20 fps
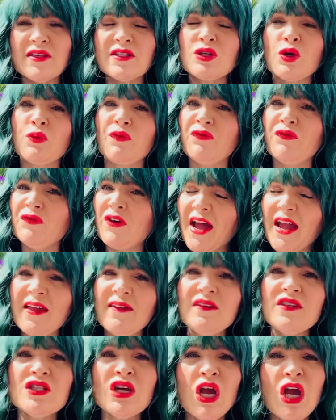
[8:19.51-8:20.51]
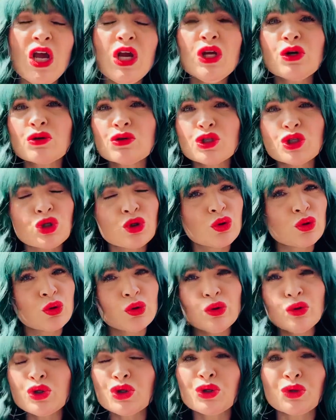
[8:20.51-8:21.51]
So find your
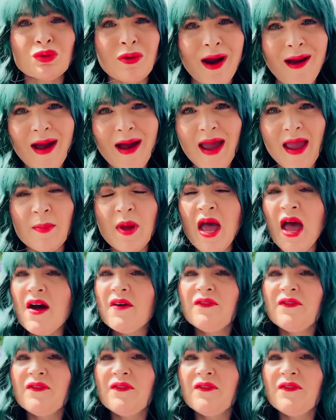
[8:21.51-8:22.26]
true tribe.